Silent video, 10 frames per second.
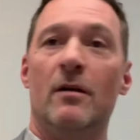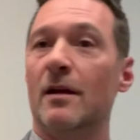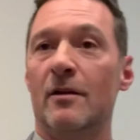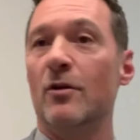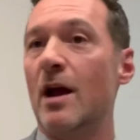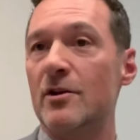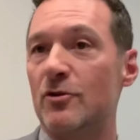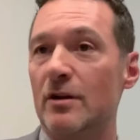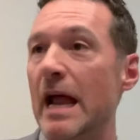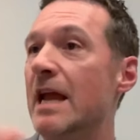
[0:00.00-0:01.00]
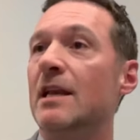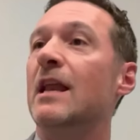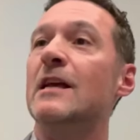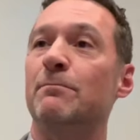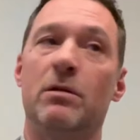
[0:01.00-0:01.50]
Like, you guys are 90
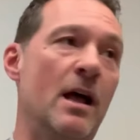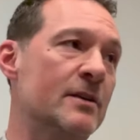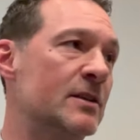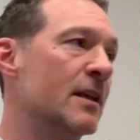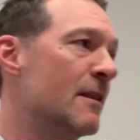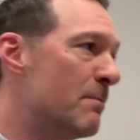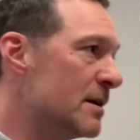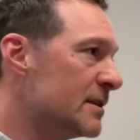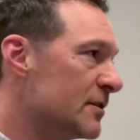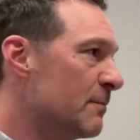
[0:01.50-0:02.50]
days plus in the business.